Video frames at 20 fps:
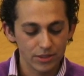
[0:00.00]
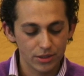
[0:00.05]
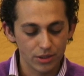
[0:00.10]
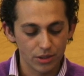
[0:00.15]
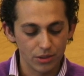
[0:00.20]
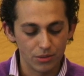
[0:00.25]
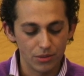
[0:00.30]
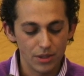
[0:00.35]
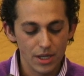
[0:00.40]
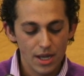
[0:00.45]

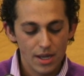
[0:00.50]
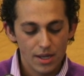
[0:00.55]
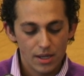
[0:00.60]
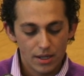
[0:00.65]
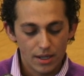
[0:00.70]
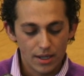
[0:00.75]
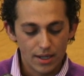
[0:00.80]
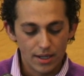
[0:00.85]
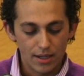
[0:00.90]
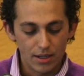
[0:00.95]
So
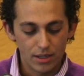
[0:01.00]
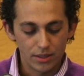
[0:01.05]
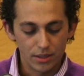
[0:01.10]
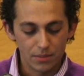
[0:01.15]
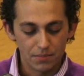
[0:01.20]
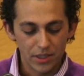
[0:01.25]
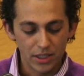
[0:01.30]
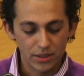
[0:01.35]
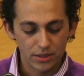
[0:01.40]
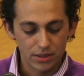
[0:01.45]
on
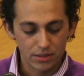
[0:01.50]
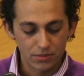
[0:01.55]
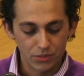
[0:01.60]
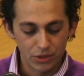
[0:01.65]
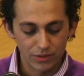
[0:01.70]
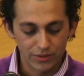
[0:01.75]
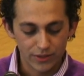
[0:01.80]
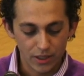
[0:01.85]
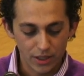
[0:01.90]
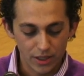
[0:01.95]
the bottom,
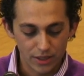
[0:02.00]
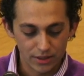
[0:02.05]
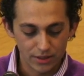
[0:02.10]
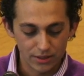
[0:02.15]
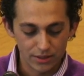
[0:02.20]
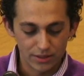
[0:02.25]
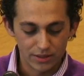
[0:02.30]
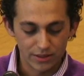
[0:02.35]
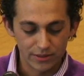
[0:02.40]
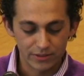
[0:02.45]
you've got
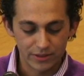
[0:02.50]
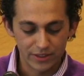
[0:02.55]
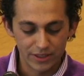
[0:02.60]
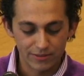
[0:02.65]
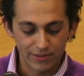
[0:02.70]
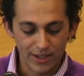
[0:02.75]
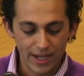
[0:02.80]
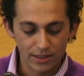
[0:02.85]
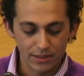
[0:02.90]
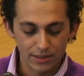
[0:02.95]
the
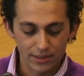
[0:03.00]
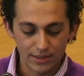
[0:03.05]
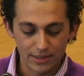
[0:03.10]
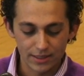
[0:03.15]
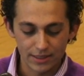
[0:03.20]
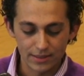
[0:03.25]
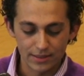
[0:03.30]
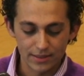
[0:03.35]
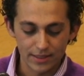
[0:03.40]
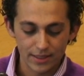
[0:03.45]
different
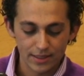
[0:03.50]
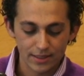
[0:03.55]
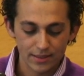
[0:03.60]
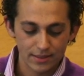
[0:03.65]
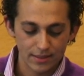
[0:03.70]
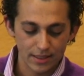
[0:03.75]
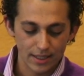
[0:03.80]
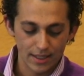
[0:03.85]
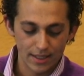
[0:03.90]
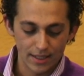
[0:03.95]
violence
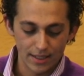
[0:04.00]
index